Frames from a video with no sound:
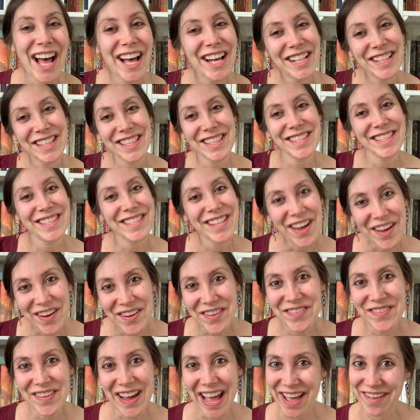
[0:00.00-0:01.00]

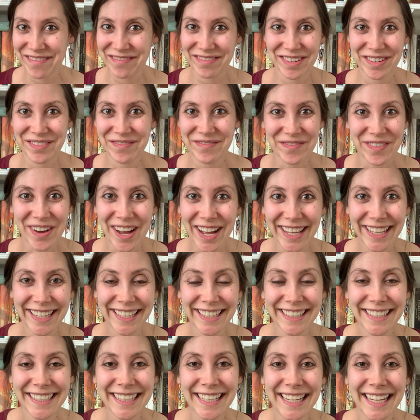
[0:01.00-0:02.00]
Hello,
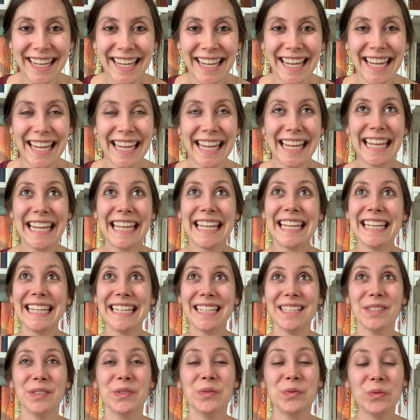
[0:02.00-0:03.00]
everyone. It
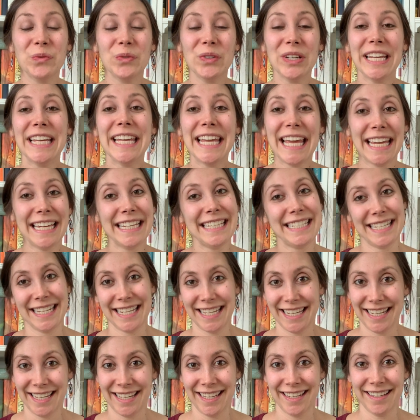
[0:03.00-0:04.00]
is week
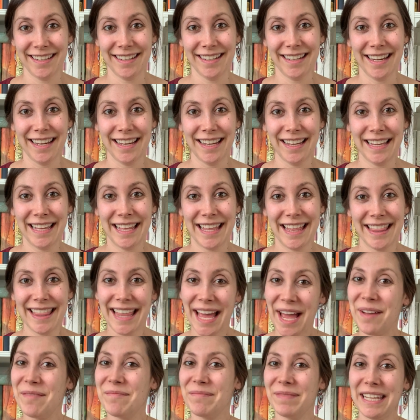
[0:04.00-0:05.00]
18
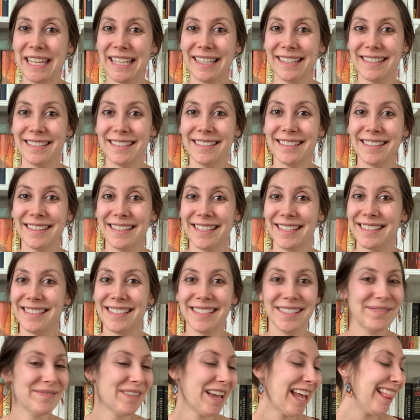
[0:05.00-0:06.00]
that means this
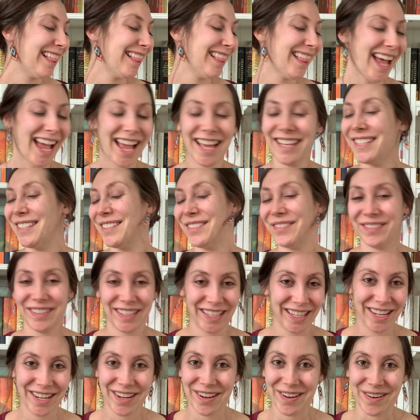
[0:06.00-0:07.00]
is my last
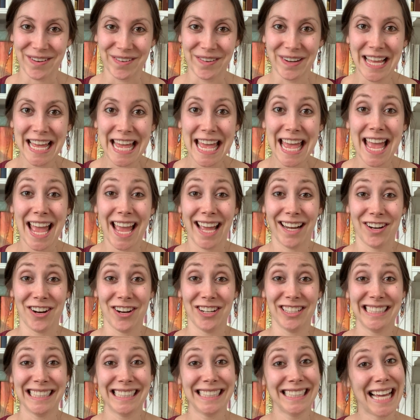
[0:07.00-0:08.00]
video and
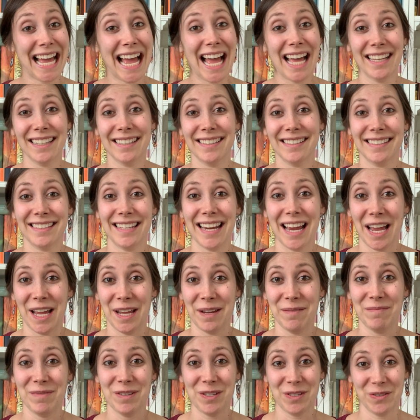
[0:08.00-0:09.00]
our last
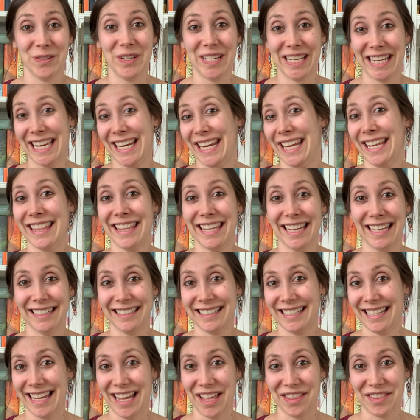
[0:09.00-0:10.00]
time doing anything
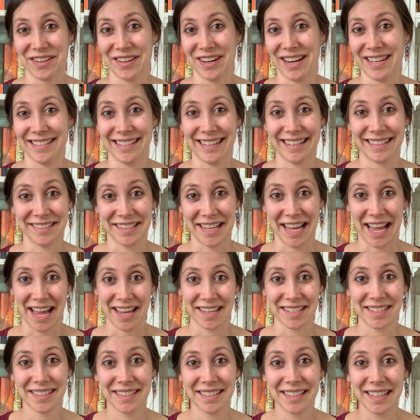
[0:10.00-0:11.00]
together as a
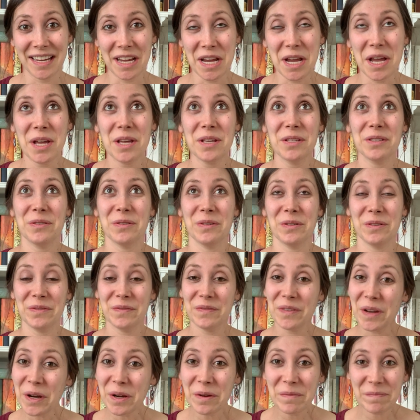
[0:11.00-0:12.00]
class. So it is
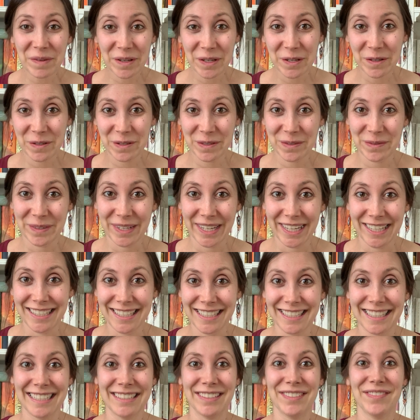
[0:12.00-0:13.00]
very bittersweet,
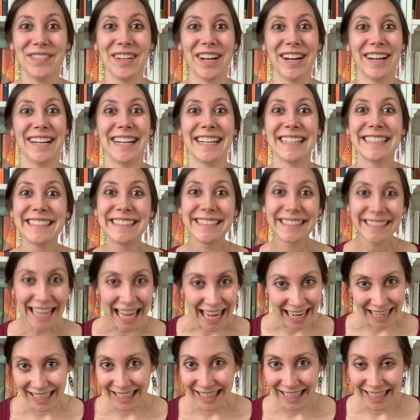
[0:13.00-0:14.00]
it is very
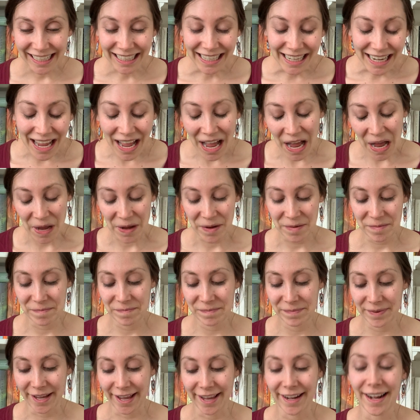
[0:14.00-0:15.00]
exciting,
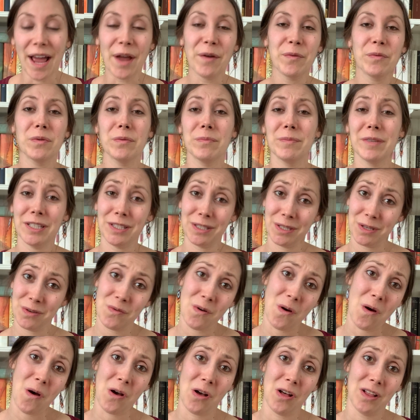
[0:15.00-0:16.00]
um, but I will miss
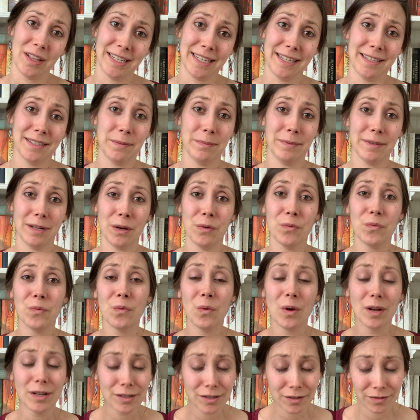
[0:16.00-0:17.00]
you all. It has been a
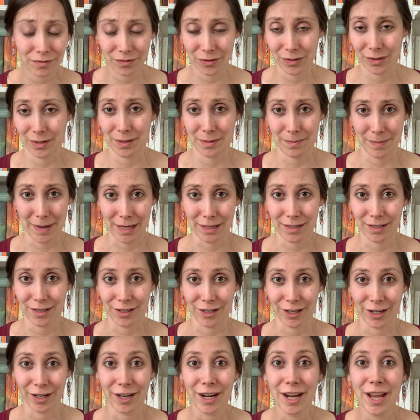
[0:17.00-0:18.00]
wonderful
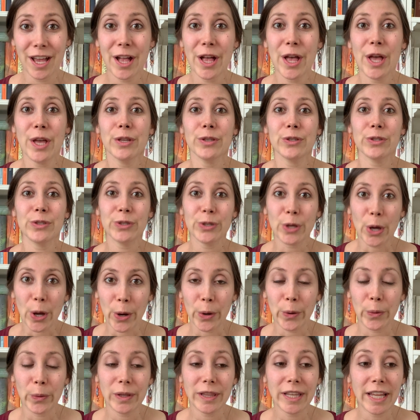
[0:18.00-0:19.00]
semester.
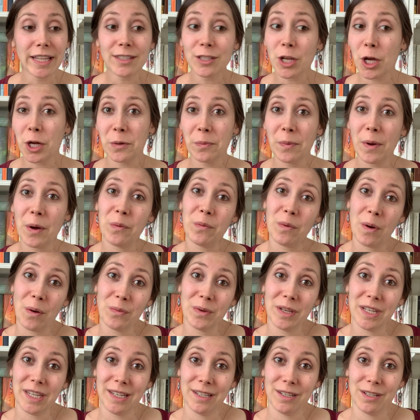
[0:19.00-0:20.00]
So let's talk about what
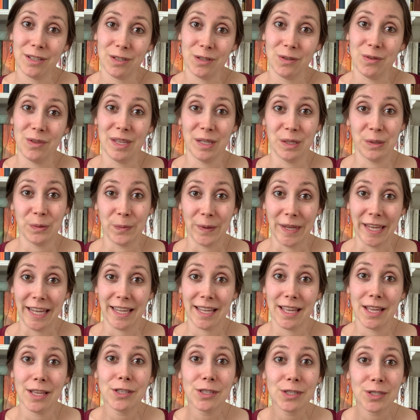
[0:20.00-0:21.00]
we need to do this
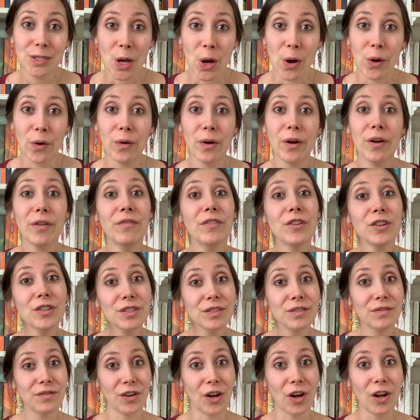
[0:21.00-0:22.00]
week. So
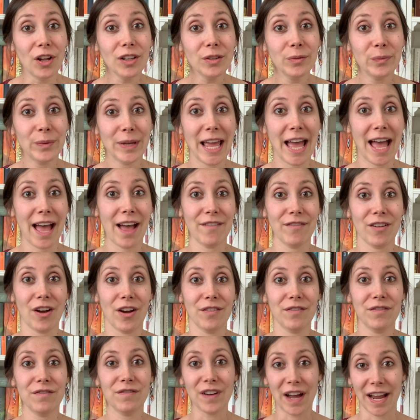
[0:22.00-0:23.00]
first of all, we have
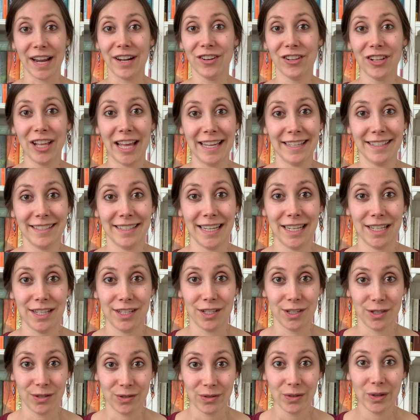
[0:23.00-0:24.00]
our final essay
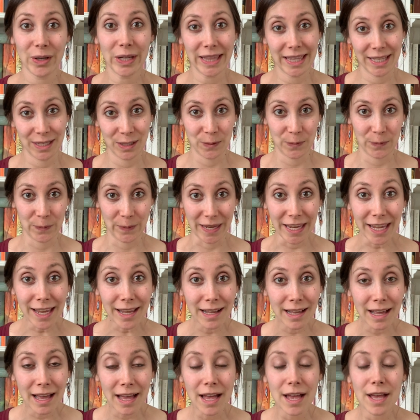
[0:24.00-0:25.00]
due this
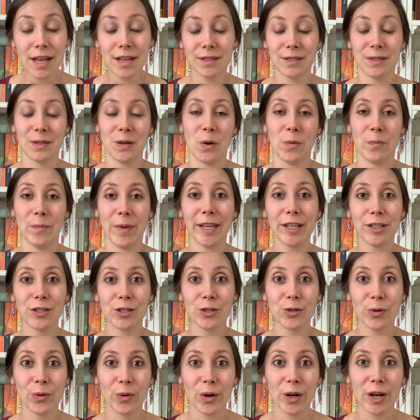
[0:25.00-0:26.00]
week. So make
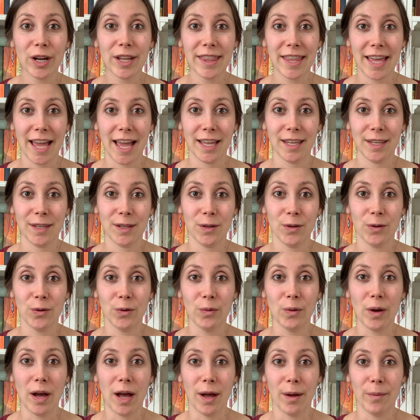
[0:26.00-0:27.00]
sure that
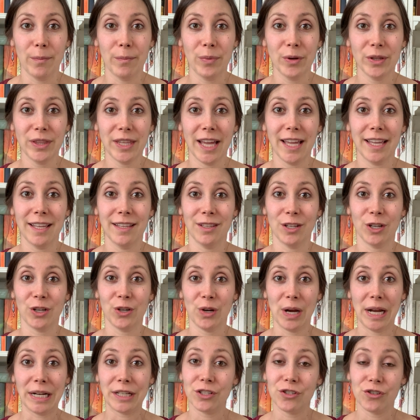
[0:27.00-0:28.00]
you um, put that in the
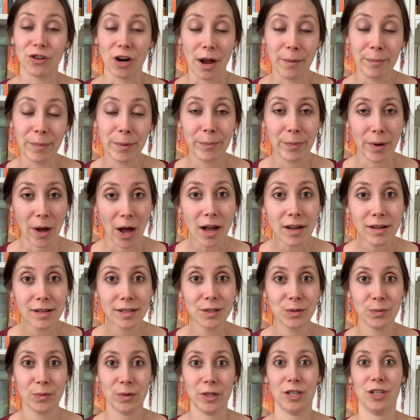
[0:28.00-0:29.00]
correct drop
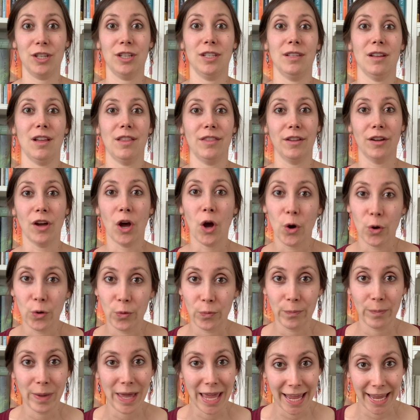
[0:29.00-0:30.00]
box, which is on the
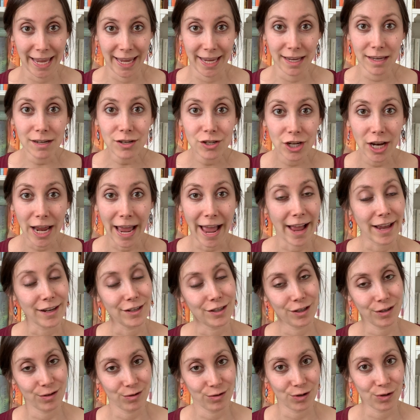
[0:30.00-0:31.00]
home page
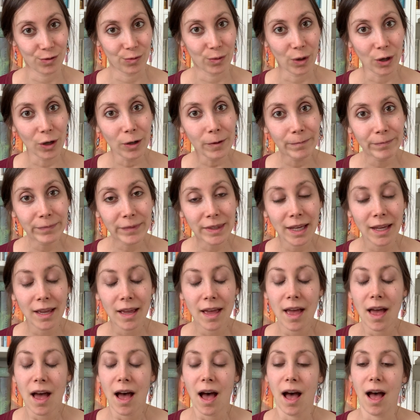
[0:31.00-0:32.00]
as usual.
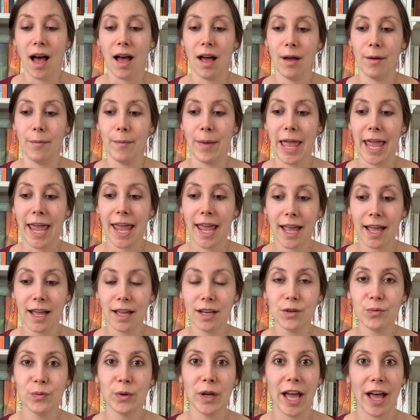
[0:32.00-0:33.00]
Um,
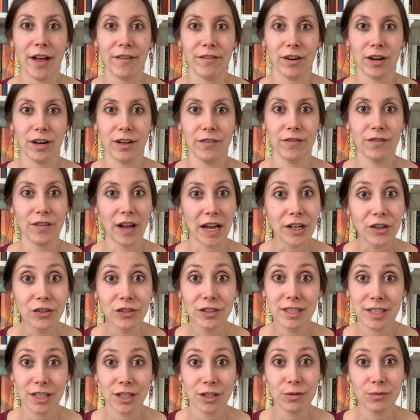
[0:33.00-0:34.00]
and we'll have our final
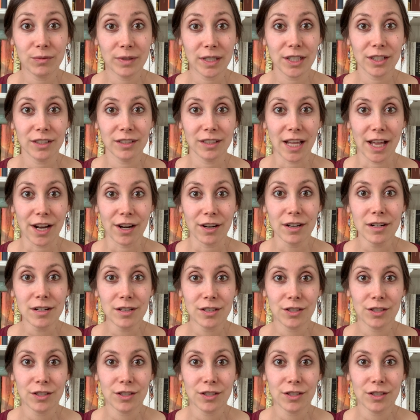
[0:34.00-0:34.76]
Dear Reader letter.